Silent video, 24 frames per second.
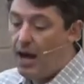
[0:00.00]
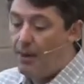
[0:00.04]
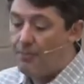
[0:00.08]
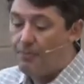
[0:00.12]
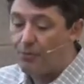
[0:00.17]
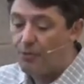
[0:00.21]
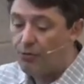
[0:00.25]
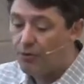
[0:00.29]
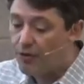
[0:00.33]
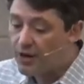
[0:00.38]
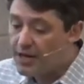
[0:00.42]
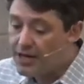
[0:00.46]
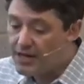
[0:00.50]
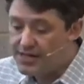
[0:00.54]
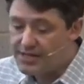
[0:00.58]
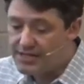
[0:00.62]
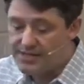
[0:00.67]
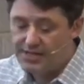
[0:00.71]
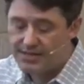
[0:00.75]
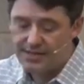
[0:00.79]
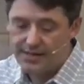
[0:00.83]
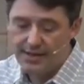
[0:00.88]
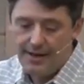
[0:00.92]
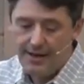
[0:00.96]

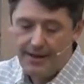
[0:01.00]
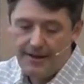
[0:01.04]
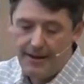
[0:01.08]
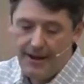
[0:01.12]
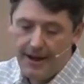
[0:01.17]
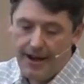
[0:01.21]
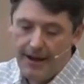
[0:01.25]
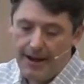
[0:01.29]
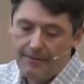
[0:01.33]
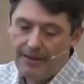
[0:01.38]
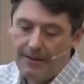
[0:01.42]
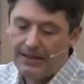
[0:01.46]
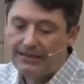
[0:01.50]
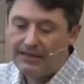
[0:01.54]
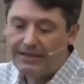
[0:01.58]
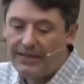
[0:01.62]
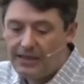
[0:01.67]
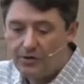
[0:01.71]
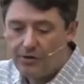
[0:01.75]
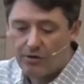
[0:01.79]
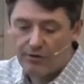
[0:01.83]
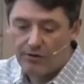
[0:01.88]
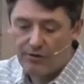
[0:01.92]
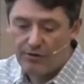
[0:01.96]
priest, a
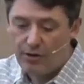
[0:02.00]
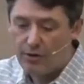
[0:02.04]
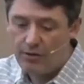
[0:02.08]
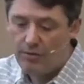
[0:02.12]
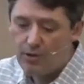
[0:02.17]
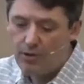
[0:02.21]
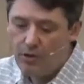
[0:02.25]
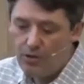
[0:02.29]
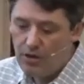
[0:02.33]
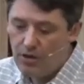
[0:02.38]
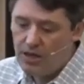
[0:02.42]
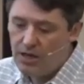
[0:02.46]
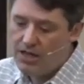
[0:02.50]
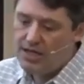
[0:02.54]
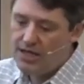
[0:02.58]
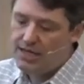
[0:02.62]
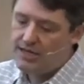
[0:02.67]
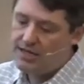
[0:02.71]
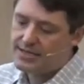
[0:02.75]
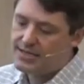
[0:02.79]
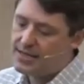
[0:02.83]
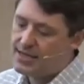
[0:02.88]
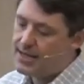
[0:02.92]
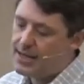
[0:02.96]
leader of
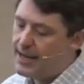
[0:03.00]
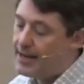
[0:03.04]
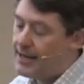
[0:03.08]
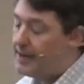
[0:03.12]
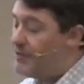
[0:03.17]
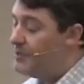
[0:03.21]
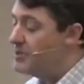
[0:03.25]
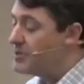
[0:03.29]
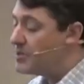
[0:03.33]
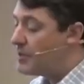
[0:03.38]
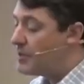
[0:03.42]
communities. He was a